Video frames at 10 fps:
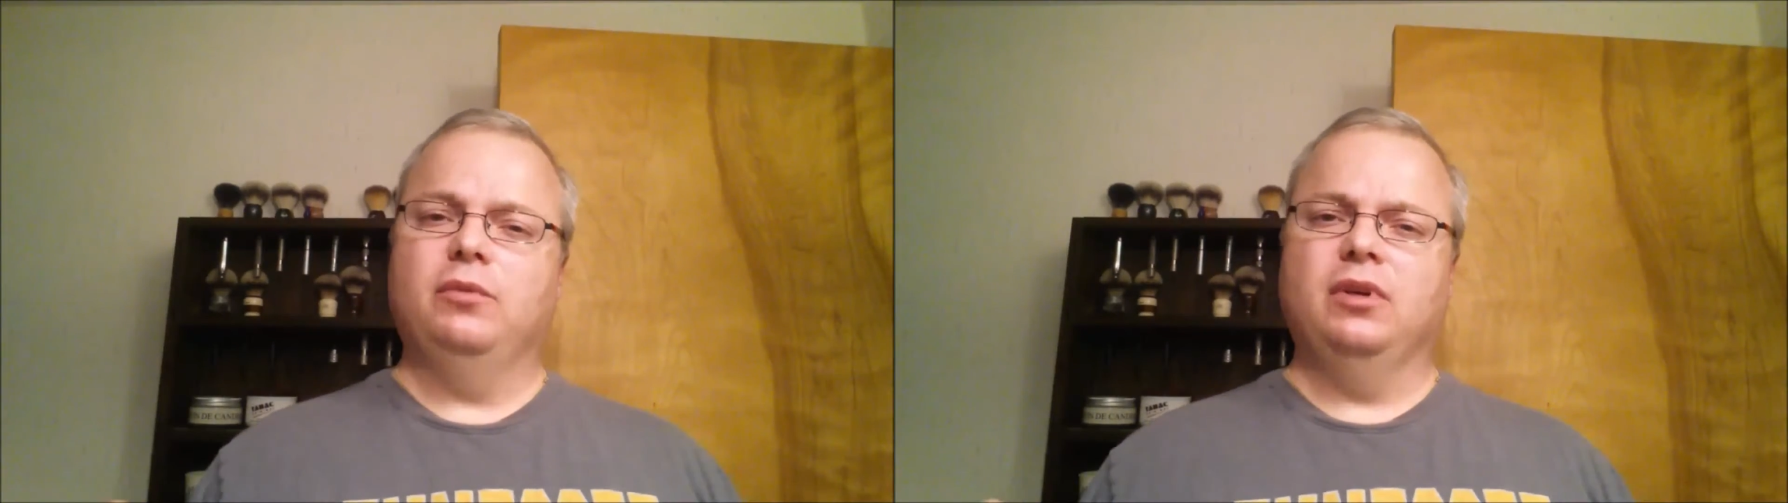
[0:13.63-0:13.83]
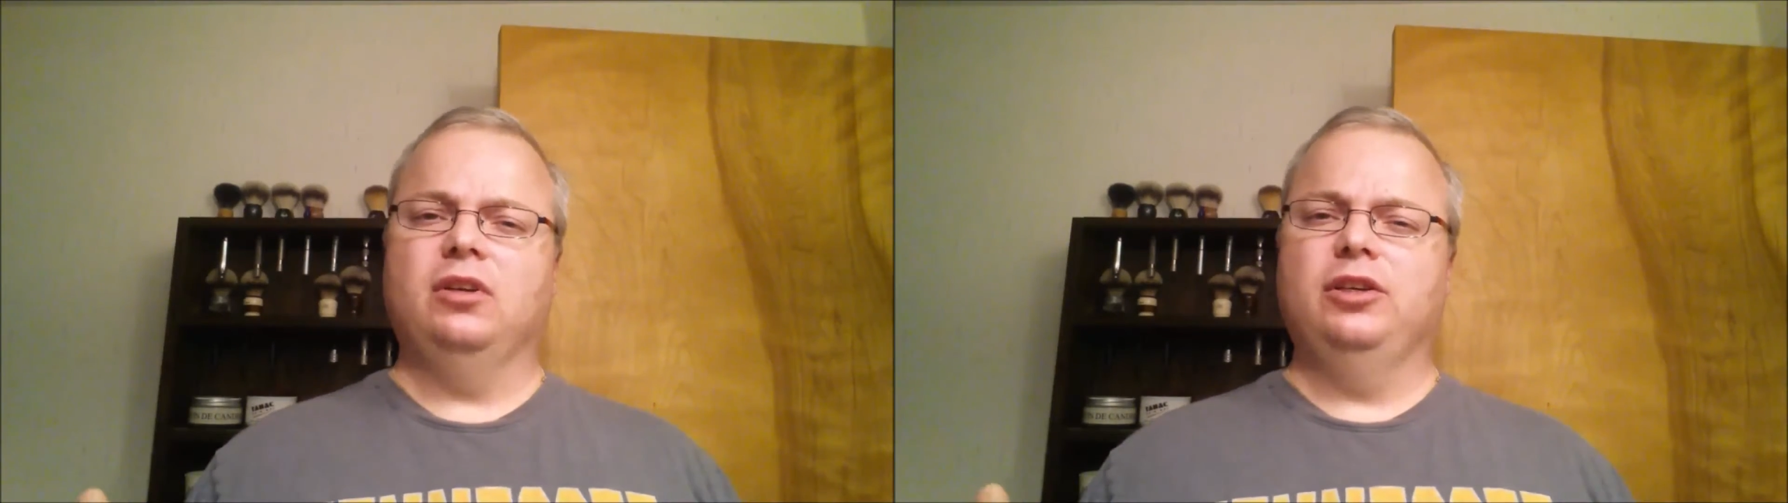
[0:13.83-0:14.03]

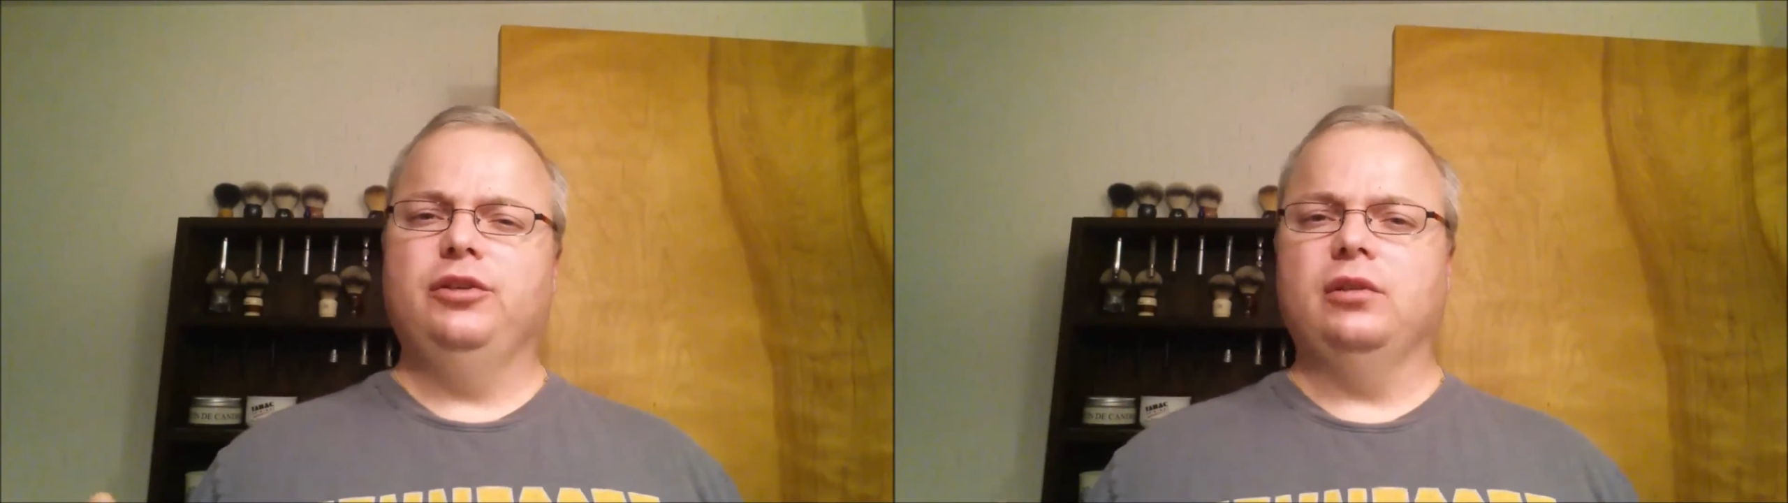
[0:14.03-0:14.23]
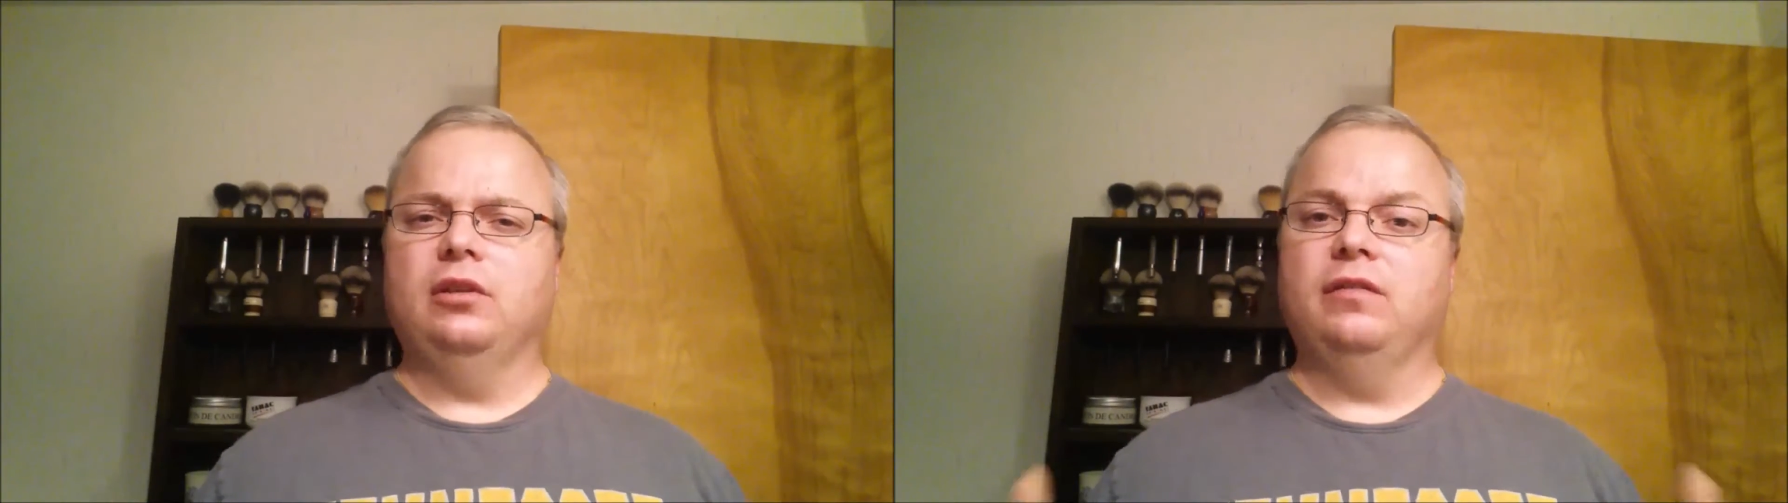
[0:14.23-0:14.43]
We're going to
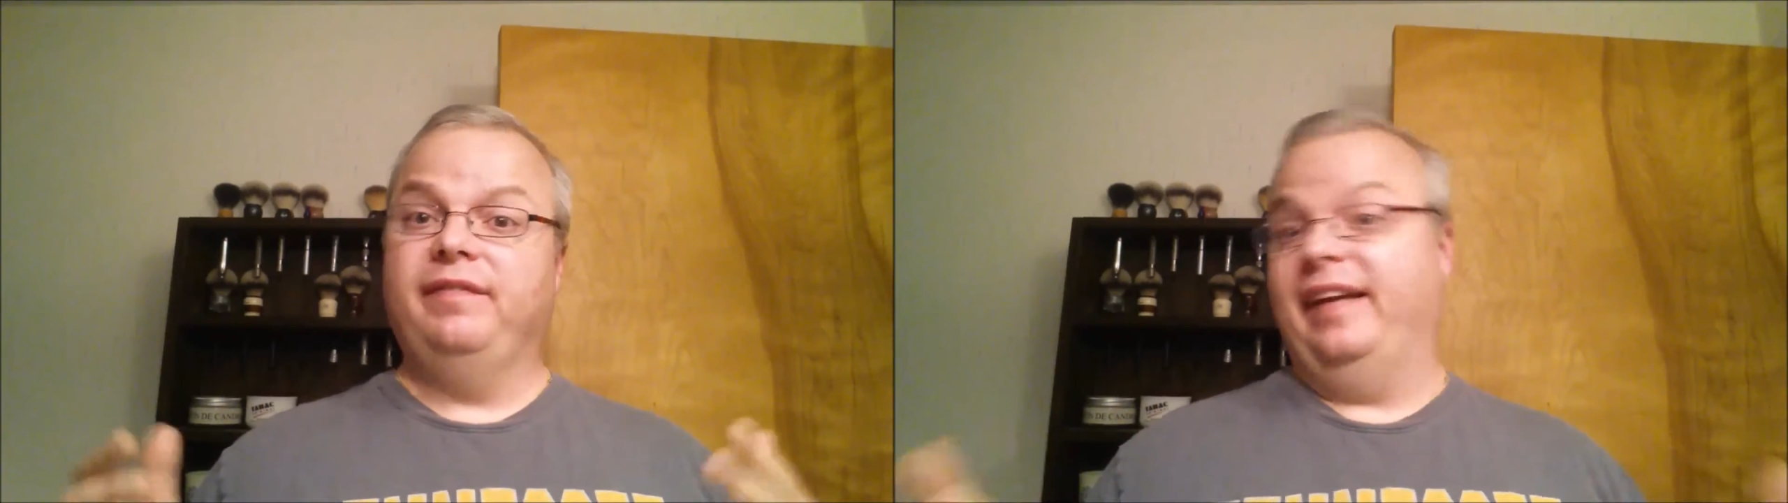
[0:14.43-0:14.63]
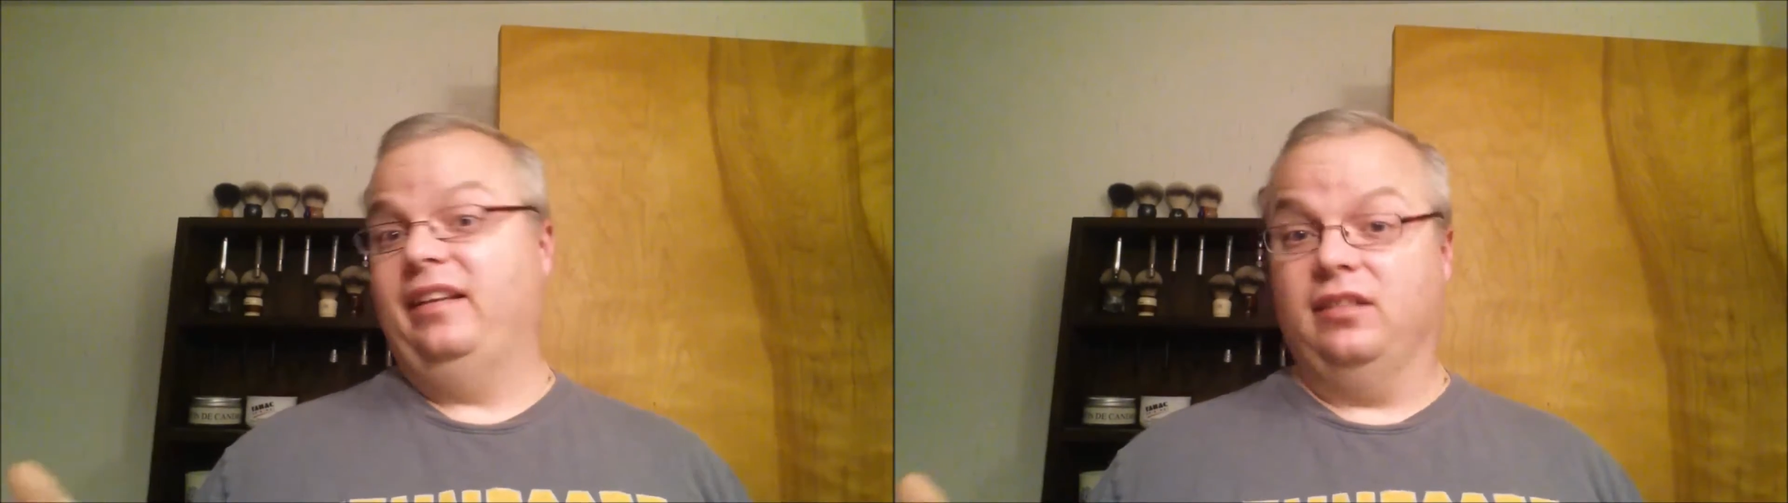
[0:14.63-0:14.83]
do a little
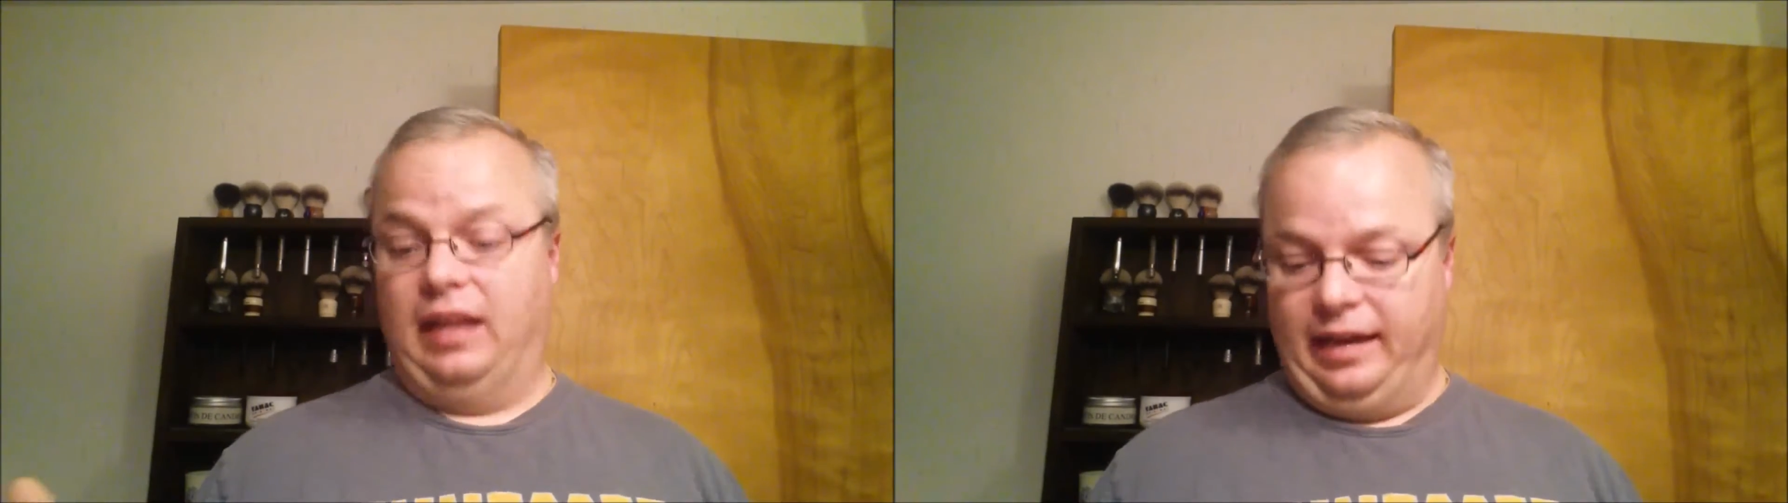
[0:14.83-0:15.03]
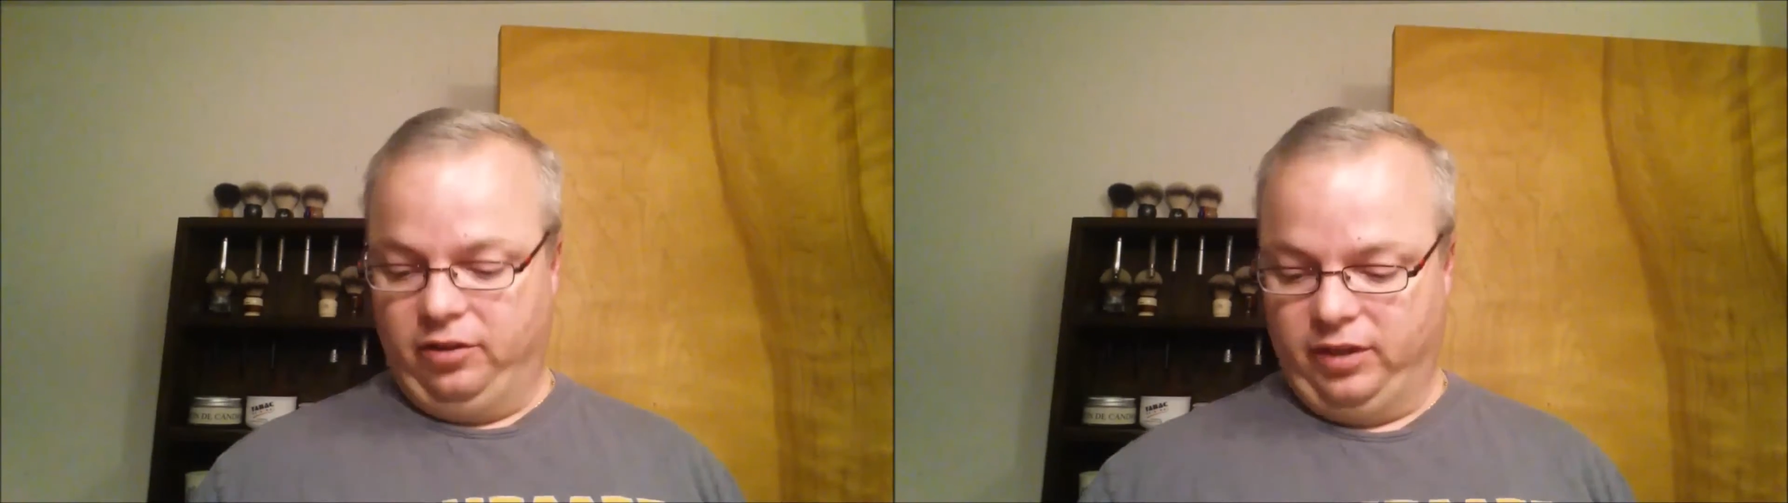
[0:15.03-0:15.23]
face
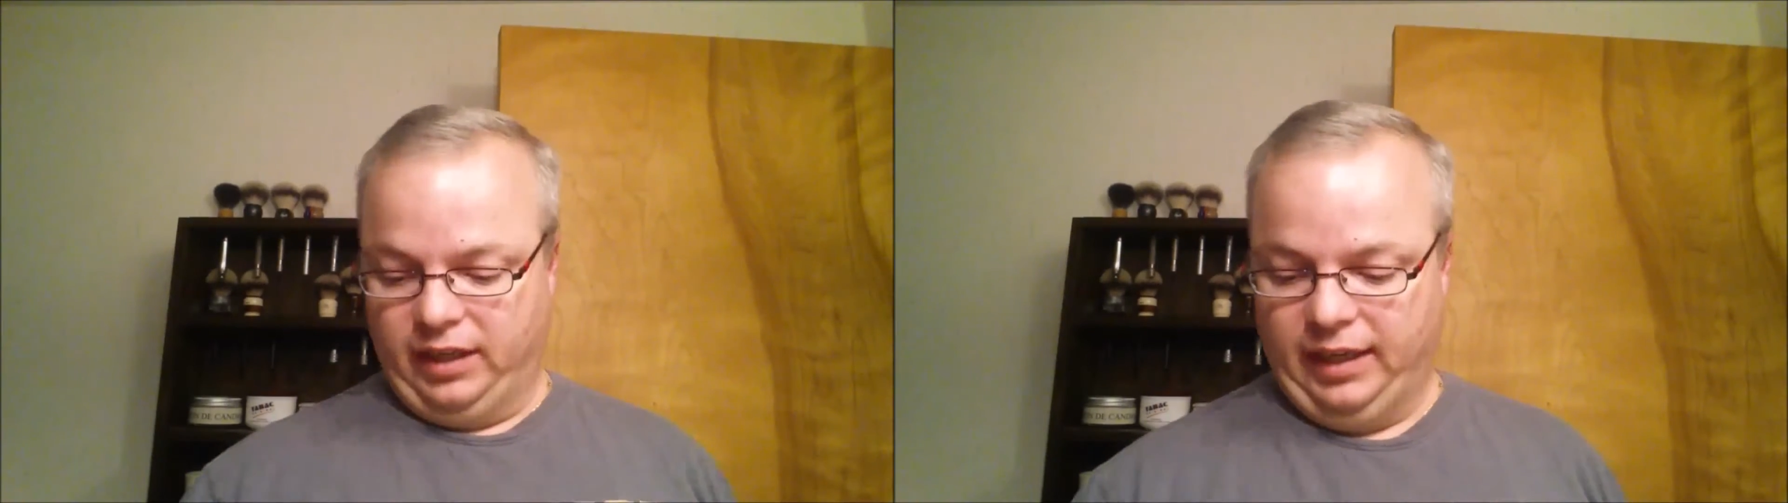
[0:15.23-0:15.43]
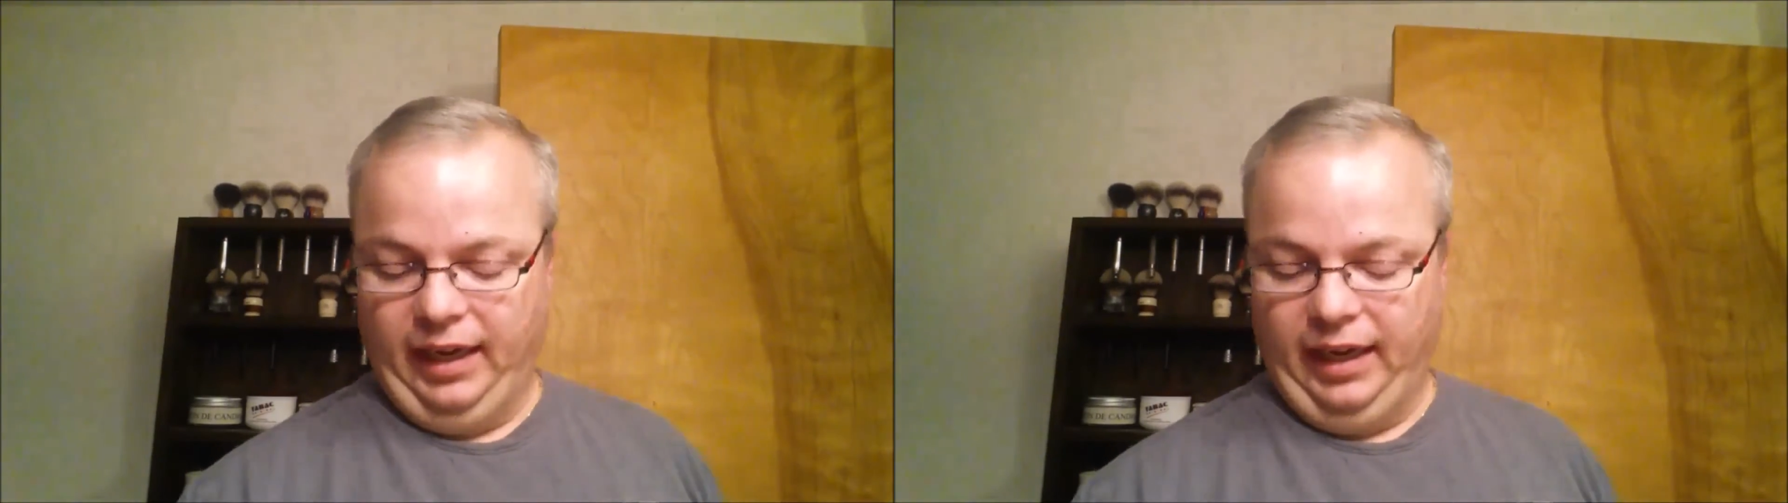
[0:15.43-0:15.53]
lathering